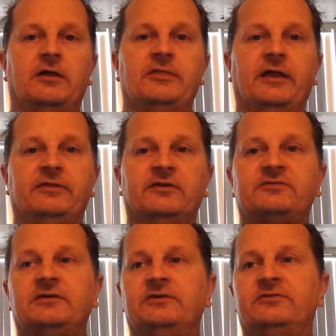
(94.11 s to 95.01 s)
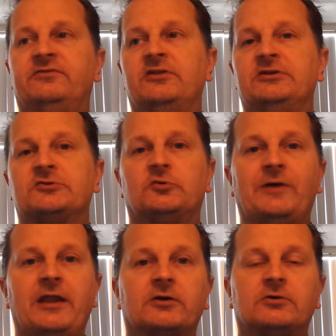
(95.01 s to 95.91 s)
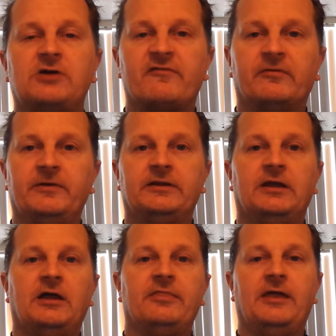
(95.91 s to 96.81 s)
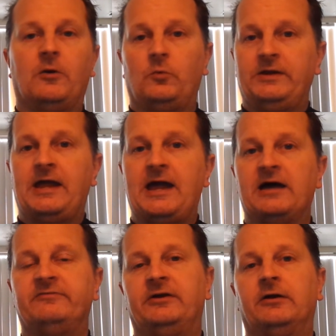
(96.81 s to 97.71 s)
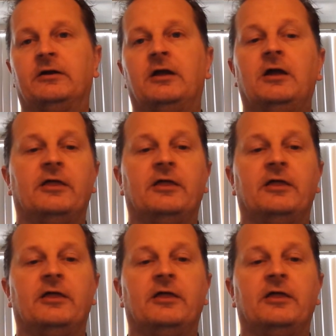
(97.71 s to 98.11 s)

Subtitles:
that this is the tyrannical government that we have here.